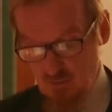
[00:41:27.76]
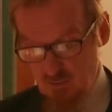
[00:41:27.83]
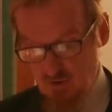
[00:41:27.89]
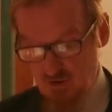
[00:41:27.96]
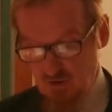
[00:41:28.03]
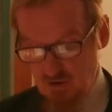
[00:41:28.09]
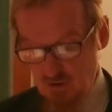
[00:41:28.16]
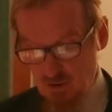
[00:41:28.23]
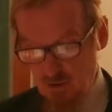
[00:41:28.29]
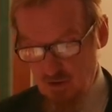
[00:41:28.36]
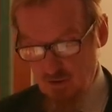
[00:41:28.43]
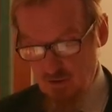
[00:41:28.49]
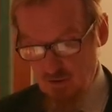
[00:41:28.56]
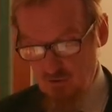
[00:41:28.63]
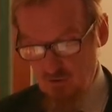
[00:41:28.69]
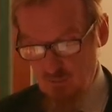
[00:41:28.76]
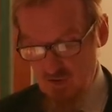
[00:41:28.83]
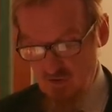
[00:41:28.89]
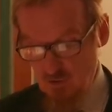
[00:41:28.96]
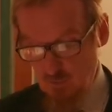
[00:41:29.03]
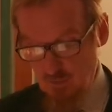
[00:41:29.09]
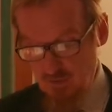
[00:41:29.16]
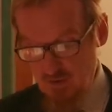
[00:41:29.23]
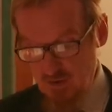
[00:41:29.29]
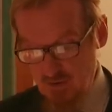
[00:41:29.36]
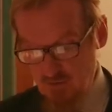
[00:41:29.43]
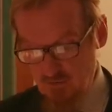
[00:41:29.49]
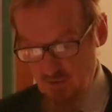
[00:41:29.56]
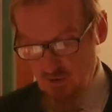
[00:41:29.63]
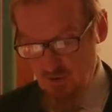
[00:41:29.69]
particularly those special
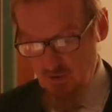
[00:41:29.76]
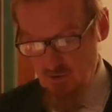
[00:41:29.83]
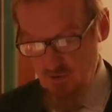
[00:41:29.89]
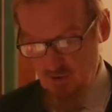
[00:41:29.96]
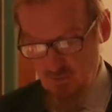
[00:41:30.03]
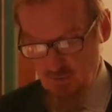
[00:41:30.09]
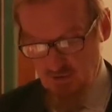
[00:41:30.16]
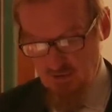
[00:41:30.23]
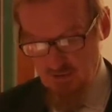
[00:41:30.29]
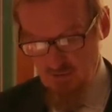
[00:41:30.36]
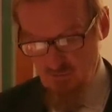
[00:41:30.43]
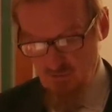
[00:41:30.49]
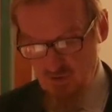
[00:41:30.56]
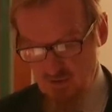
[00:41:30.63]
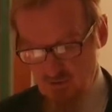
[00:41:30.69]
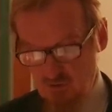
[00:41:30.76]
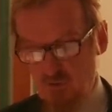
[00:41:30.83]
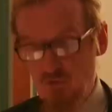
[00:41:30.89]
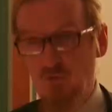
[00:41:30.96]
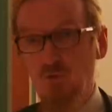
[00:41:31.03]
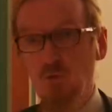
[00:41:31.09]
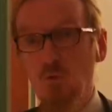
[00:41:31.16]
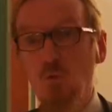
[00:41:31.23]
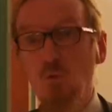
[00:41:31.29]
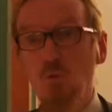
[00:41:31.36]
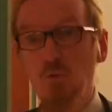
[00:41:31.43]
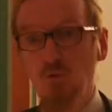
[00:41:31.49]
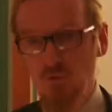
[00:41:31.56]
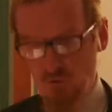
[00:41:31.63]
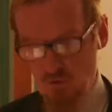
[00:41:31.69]
pleaders who typically infest the
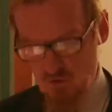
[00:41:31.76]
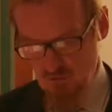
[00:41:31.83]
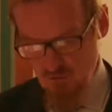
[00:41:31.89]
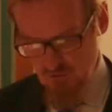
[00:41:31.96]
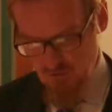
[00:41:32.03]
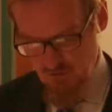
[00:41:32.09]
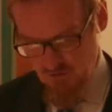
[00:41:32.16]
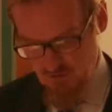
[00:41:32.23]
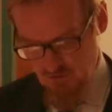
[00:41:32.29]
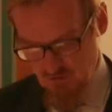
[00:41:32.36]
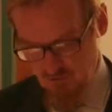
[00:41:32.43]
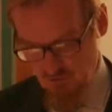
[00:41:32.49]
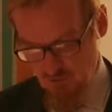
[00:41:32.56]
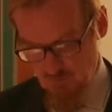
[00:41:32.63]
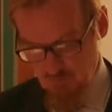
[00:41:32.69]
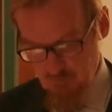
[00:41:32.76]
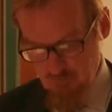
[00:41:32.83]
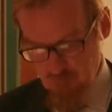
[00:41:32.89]
so-called security industry.